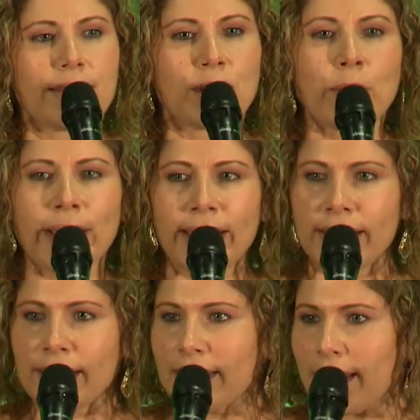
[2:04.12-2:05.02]
The
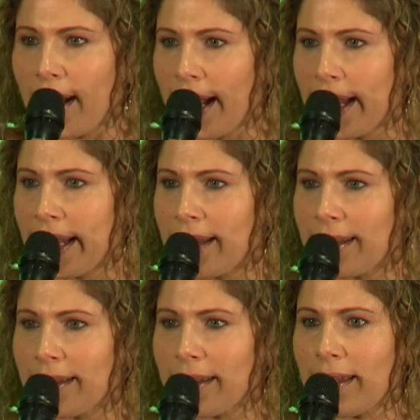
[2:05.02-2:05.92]
way that
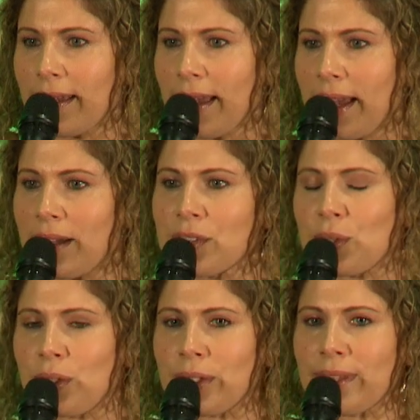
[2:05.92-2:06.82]
I
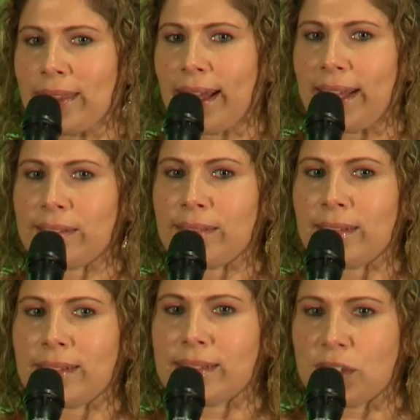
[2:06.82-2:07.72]
handled that
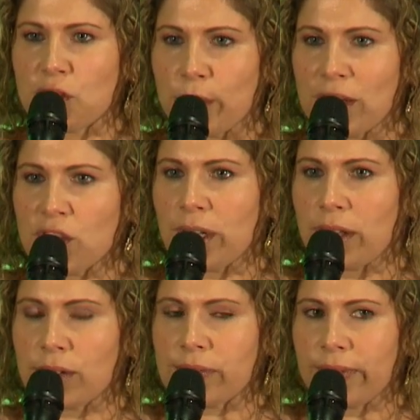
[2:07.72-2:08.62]
situation
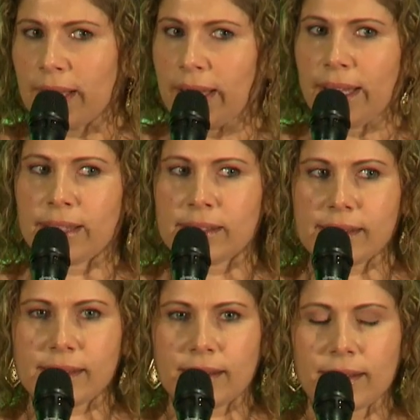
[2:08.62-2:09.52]
and those
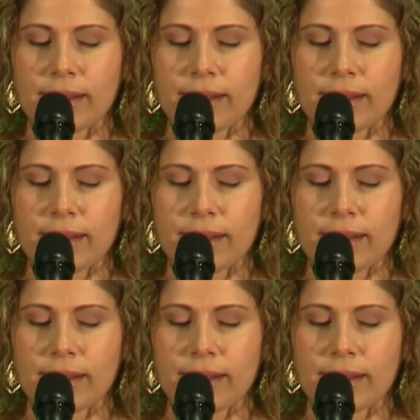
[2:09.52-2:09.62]
feelings